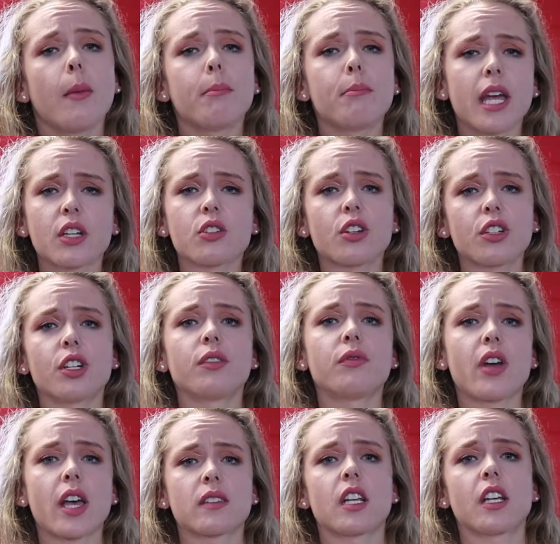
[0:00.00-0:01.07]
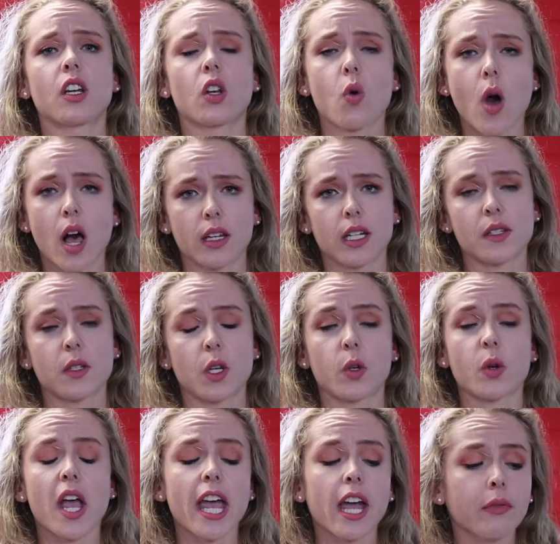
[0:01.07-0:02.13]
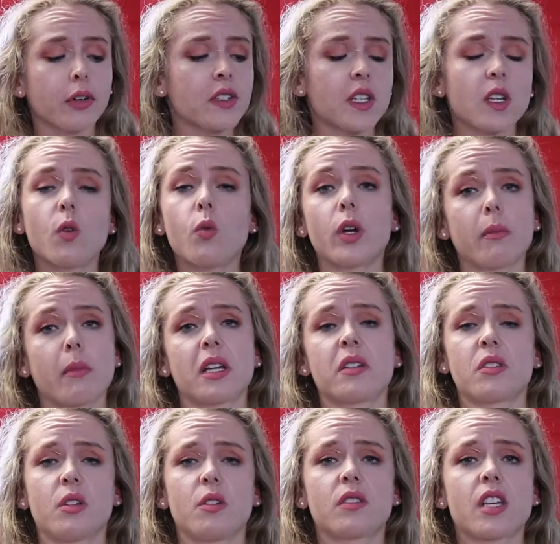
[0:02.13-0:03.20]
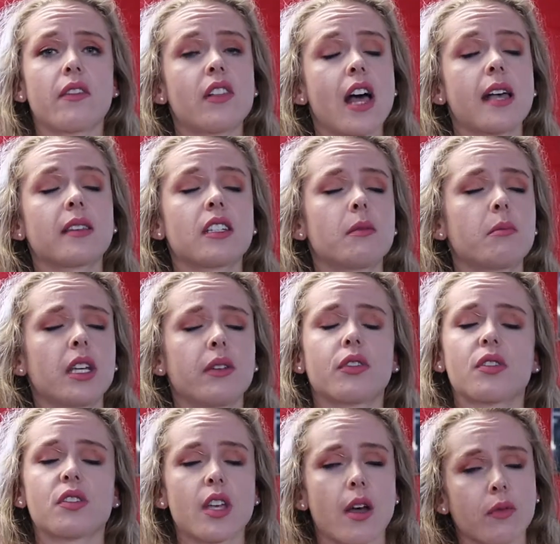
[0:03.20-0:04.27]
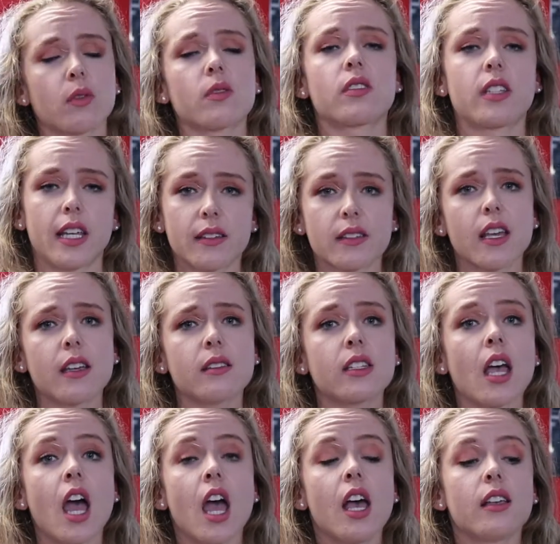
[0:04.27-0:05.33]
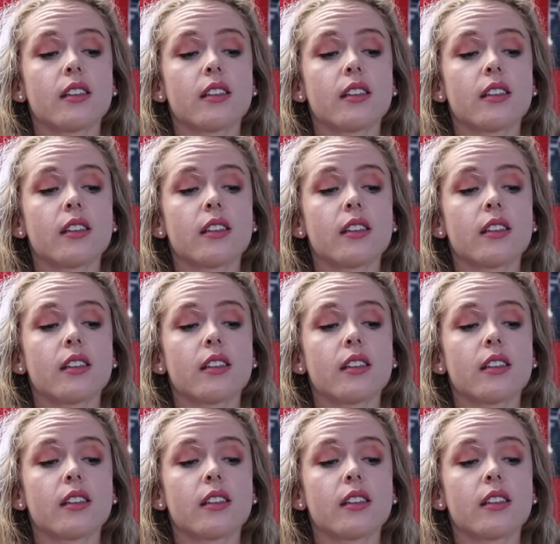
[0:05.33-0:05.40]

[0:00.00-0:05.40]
Make sure you're investing in a quality suit. Every single one of my suits have lasted me for several seasons.